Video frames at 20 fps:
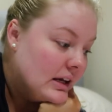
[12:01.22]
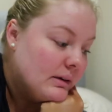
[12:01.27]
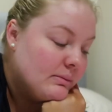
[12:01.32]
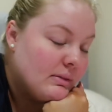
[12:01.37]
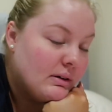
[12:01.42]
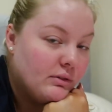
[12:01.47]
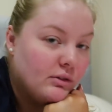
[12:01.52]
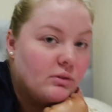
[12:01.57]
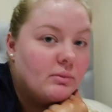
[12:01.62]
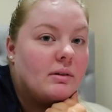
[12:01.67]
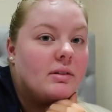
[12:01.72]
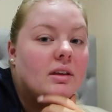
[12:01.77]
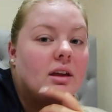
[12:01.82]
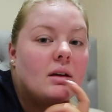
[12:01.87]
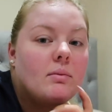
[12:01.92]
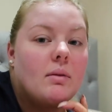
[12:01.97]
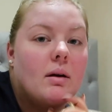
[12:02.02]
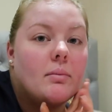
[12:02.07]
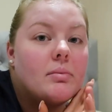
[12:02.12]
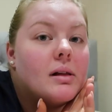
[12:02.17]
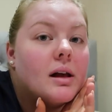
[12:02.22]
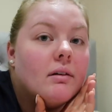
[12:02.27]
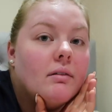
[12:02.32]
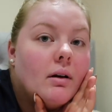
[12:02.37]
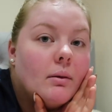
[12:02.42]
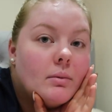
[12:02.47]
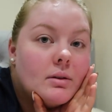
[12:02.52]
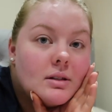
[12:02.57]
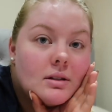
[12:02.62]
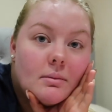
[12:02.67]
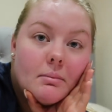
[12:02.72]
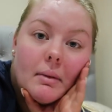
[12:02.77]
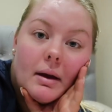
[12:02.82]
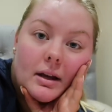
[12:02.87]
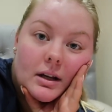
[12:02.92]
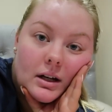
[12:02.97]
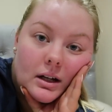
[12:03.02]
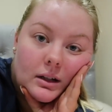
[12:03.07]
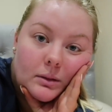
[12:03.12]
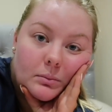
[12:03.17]
in my room. I think I might play around with some
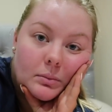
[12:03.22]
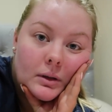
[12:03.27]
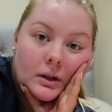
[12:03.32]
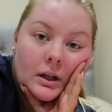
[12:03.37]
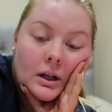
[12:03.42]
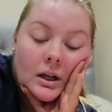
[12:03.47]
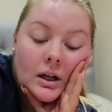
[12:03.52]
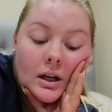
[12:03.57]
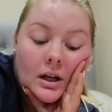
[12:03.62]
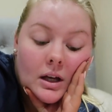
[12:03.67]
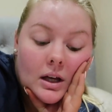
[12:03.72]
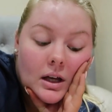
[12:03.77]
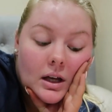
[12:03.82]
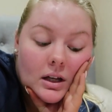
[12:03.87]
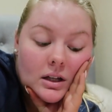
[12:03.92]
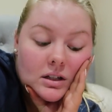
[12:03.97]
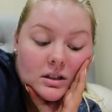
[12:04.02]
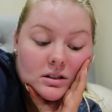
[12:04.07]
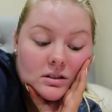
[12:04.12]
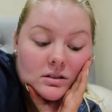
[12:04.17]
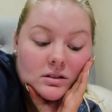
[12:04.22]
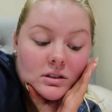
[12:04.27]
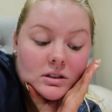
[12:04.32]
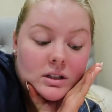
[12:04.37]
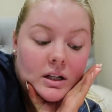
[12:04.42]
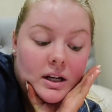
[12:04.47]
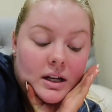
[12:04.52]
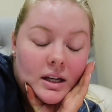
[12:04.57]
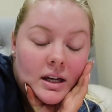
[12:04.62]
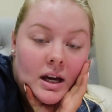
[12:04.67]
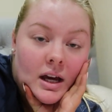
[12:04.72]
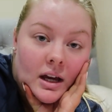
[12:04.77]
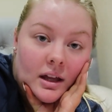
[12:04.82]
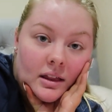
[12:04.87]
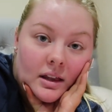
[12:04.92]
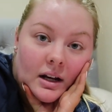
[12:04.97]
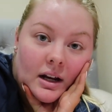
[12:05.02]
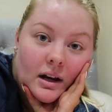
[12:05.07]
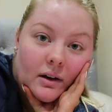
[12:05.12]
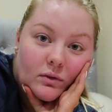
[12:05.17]
makeup. And yeah,
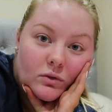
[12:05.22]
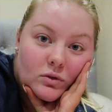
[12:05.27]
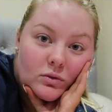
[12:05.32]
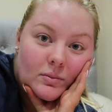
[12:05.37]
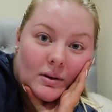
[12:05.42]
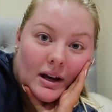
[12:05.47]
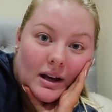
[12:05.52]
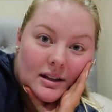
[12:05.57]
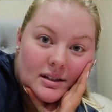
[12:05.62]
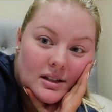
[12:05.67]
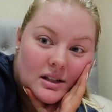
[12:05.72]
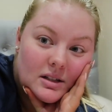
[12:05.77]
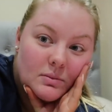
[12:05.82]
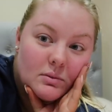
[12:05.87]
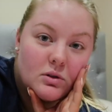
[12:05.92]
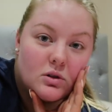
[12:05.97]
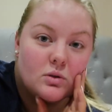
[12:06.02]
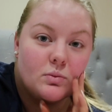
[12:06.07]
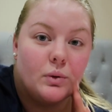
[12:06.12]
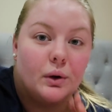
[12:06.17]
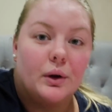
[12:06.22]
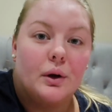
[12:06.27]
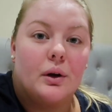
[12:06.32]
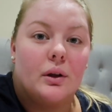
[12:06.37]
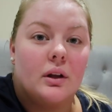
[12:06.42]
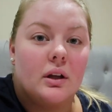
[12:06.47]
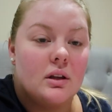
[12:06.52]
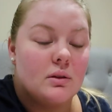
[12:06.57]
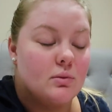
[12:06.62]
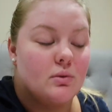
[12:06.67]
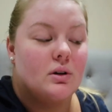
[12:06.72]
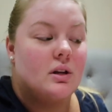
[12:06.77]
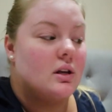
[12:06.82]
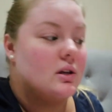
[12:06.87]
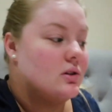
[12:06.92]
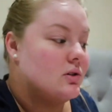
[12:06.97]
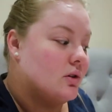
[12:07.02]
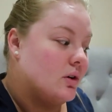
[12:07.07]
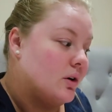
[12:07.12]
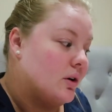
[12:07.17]
then I have my assessment tomorrow early in the
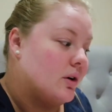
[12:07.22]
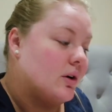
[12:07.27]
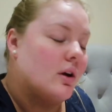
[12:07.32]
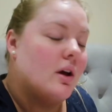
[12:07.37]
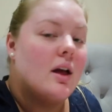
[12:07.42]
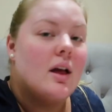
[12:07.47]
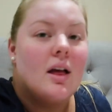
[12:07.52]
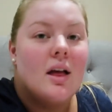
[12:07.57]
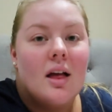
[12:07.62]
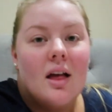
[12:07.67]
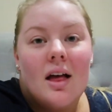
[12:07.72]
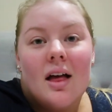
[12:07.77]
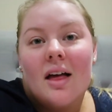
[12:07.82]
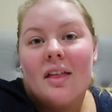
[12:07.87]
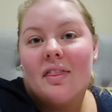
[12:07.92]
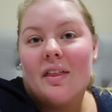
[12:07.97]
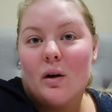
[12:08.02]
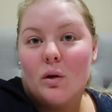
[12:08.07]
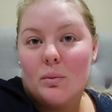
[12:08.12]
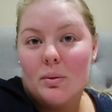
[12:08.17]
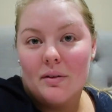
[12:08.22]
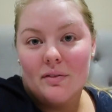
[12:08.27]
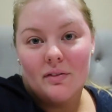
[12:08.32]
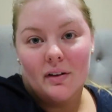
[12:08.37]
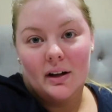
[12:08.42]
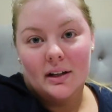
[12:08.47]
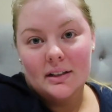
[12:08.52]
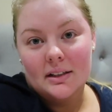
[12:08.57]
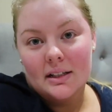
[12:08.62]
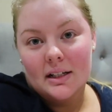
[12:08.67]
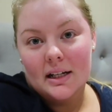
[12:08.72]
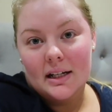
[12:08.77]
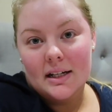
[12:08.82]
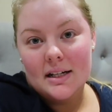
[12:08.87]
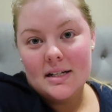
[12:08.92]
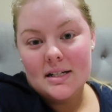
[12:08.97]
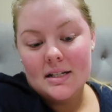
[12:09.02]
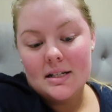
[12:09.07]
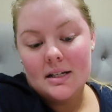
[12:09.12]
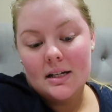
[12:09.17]
morning, so that will be fun.
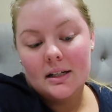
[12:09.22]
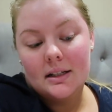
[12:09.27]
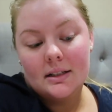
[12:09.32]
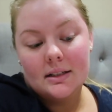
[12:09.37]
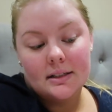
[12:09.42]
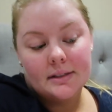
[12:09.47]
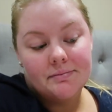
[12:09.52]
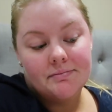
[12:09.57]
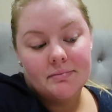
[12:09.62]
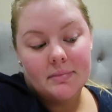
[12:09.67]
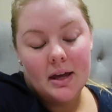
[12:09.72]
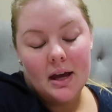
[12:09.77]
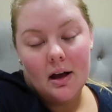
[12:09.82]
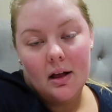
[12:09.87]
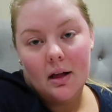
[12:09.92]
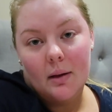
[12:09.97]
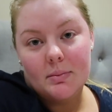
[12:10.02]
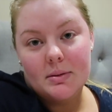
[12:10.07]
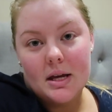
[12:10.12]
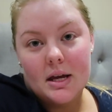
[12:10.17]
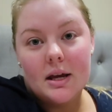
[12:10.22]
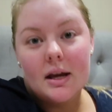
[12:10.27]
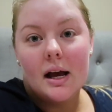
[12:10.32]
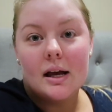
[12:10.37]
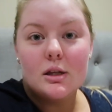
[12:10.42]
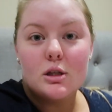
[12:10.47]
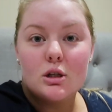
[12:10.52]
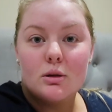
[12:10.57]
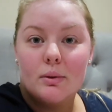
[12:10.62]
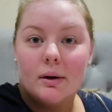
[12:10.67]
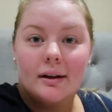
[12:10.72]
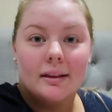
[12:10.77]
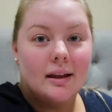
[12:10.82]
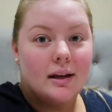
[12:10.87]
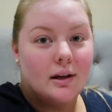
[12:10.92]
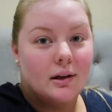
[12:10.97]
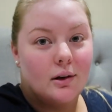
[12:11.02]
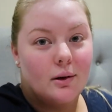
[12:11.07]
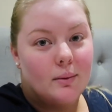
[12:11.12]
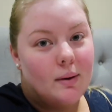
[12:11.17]
And yeah, I'll update you guys tomorrow and
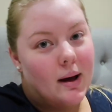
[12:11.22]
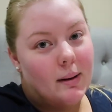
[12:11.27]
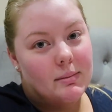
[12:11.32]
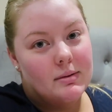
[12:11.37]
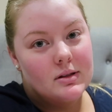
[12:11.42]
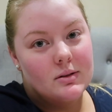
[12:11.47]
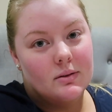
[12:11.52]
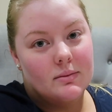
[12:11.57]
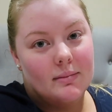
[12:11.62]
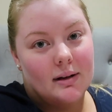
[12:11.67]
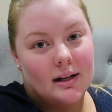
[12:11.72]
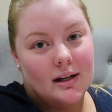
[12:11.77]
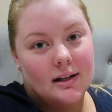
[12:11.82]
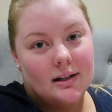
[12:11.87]
let you know what happens with my